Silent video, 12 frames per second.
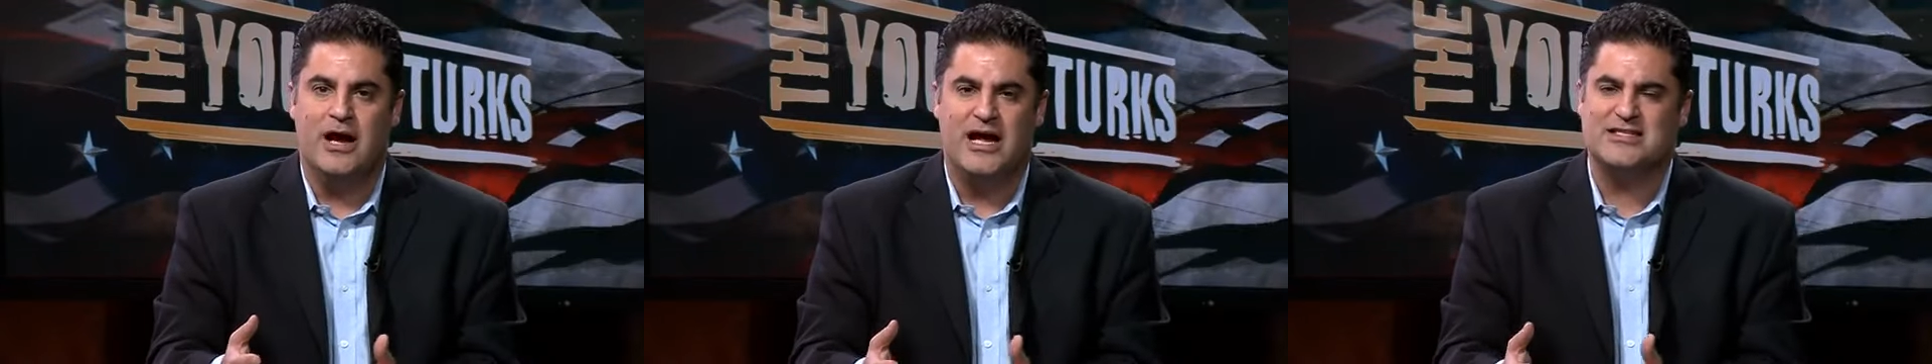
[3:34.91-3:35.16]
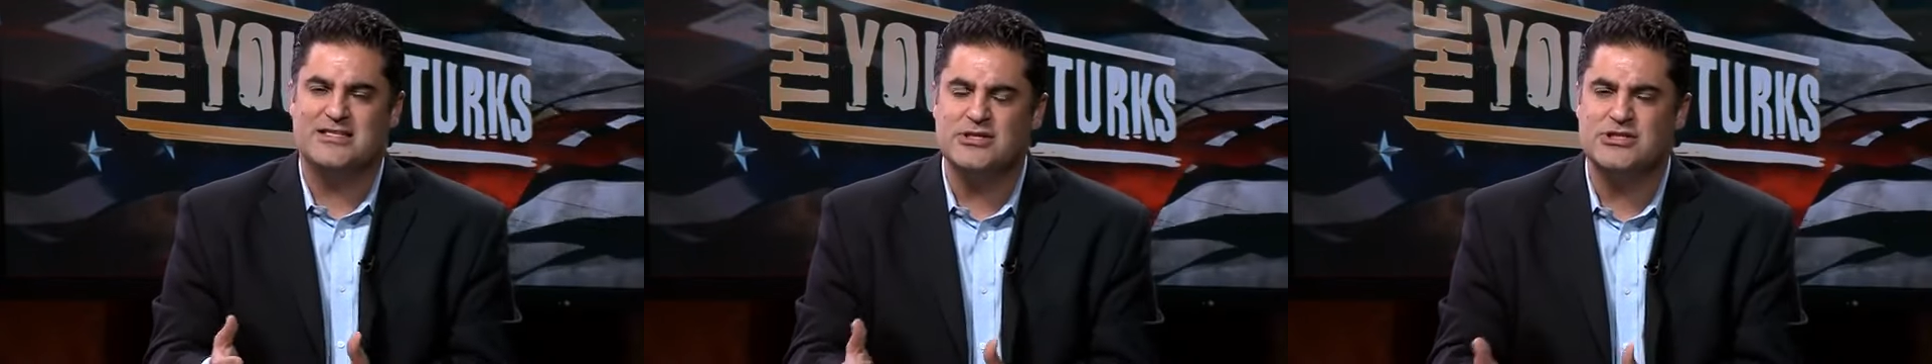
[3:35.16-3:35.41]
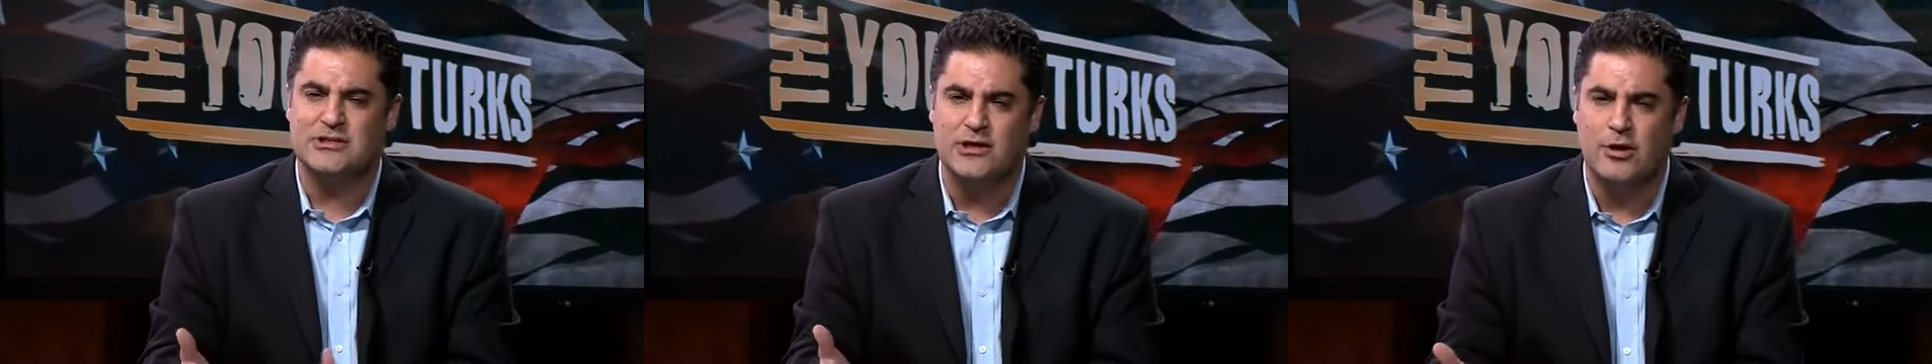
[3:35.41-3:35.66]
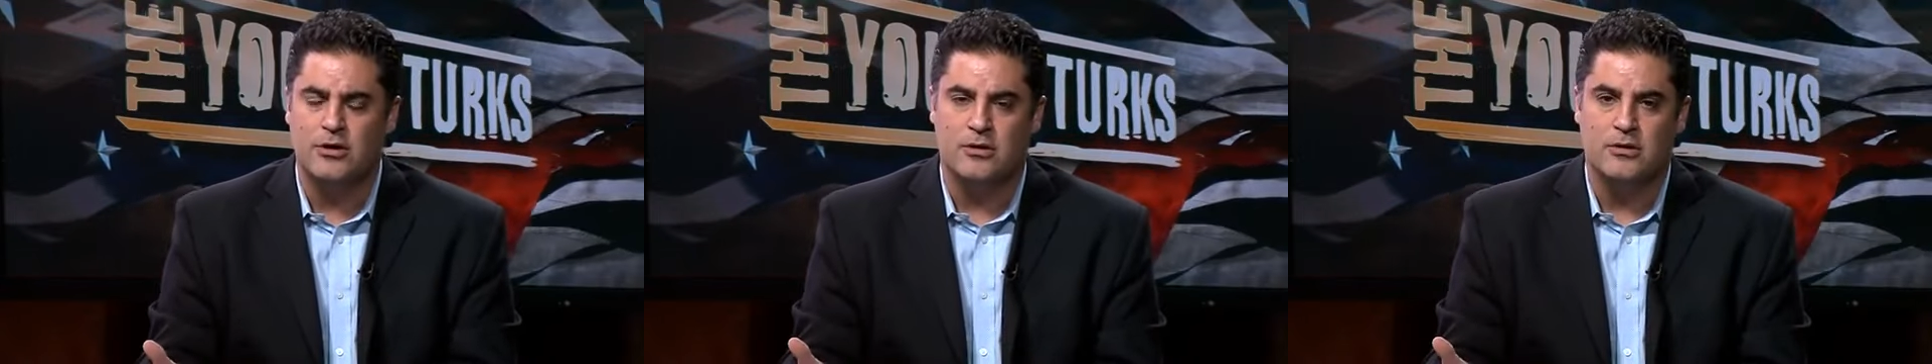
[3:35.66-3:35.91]
has such
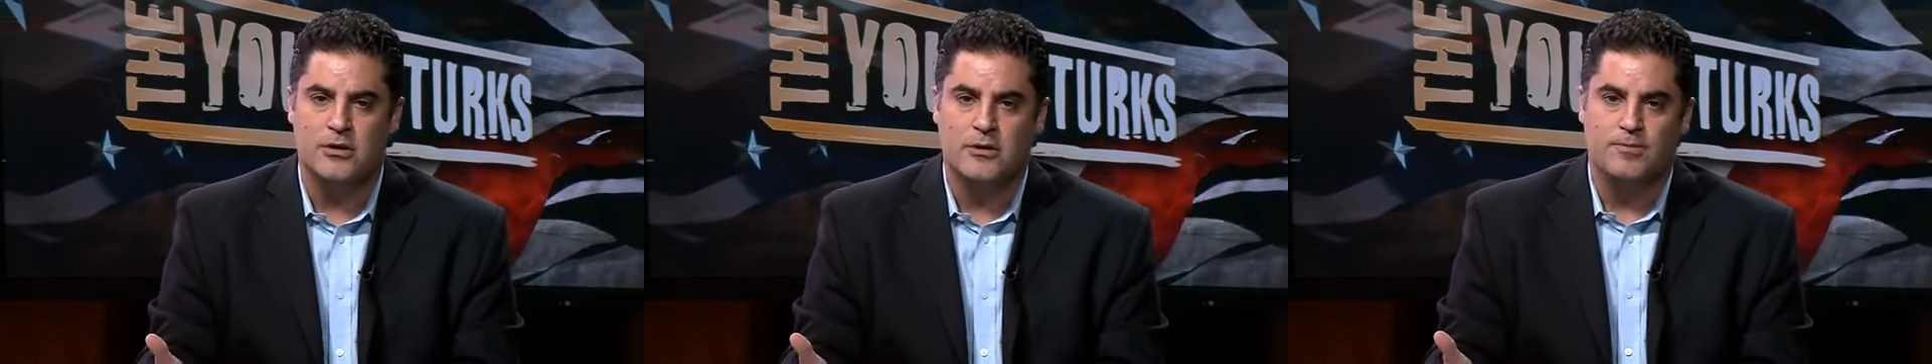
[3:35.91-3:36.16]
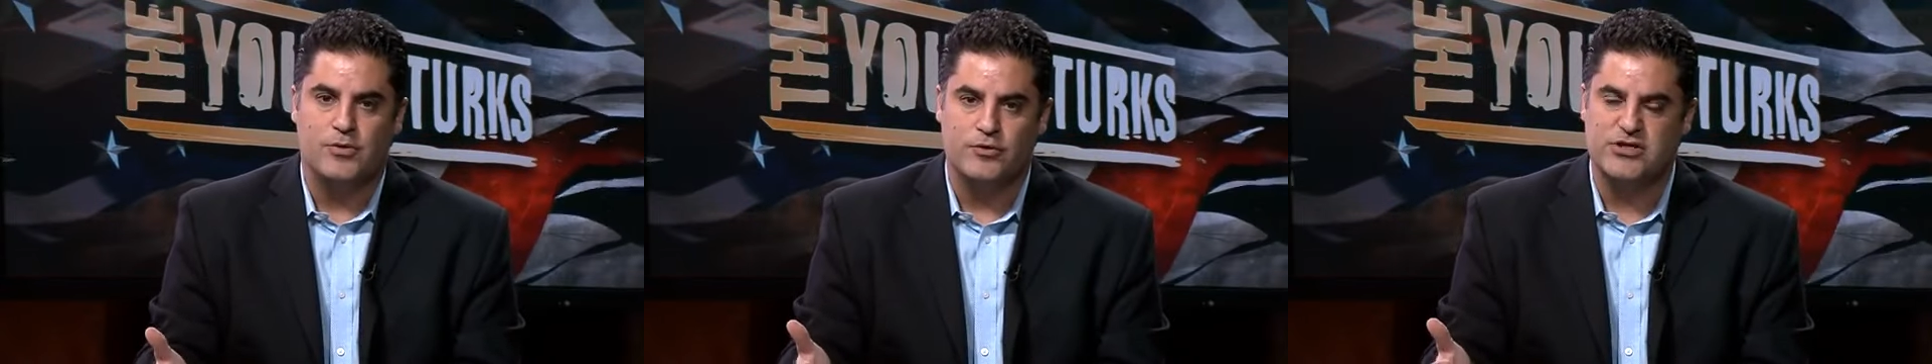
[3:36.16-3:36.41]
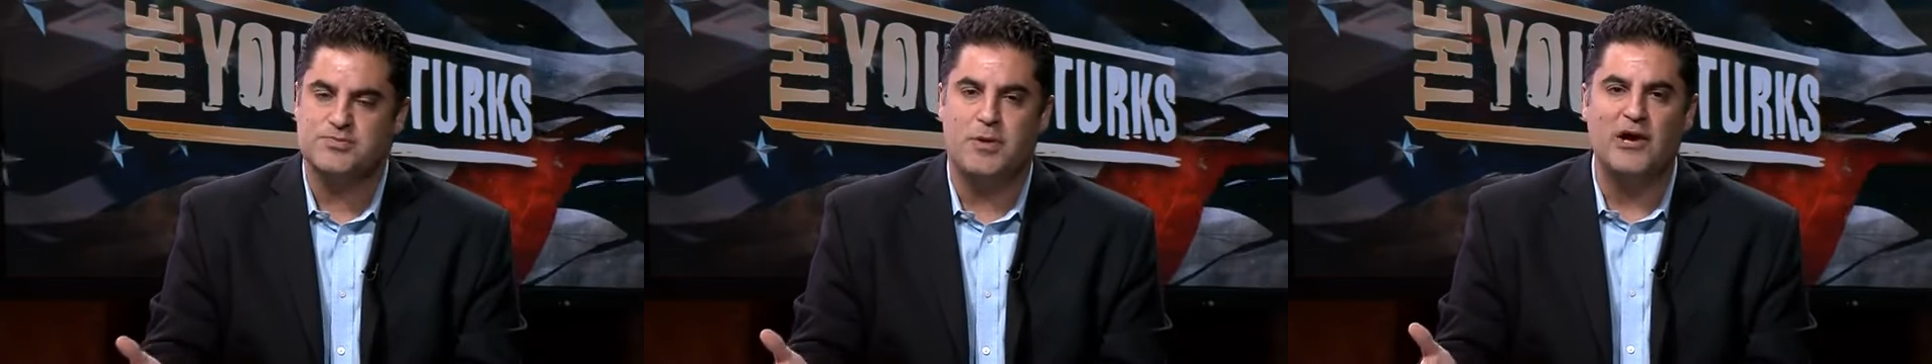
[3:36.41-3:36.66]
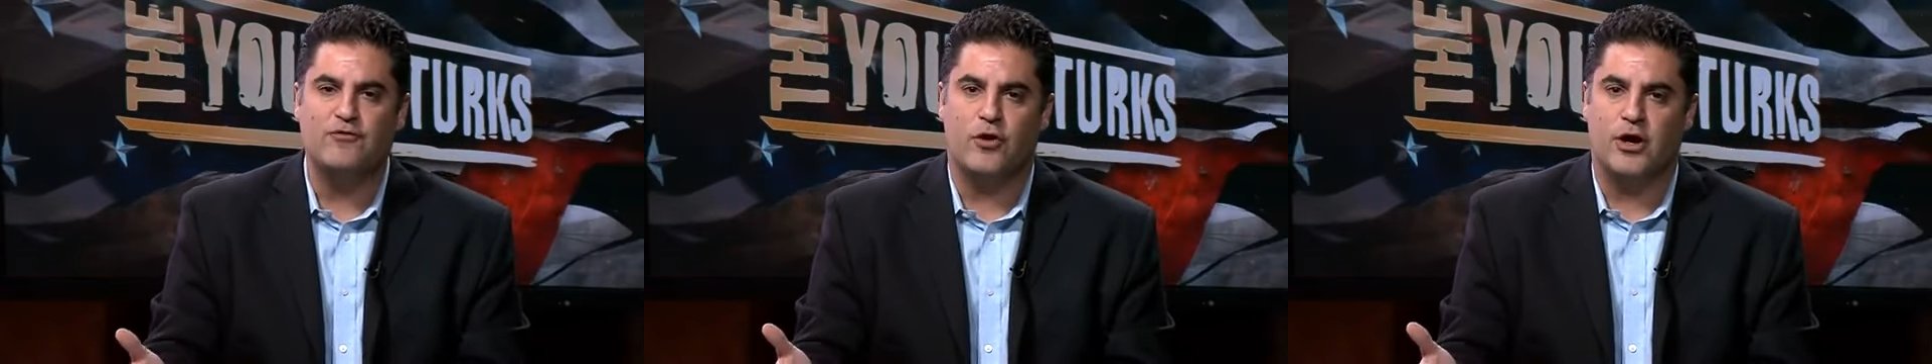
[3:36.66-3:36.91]
little
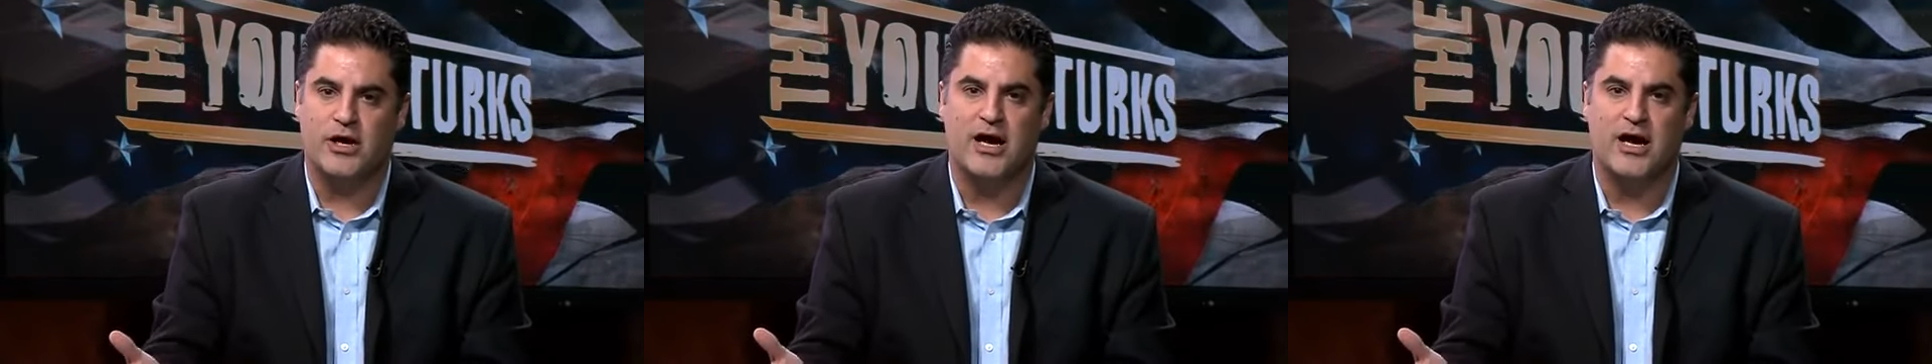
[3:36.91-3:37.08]
respect for our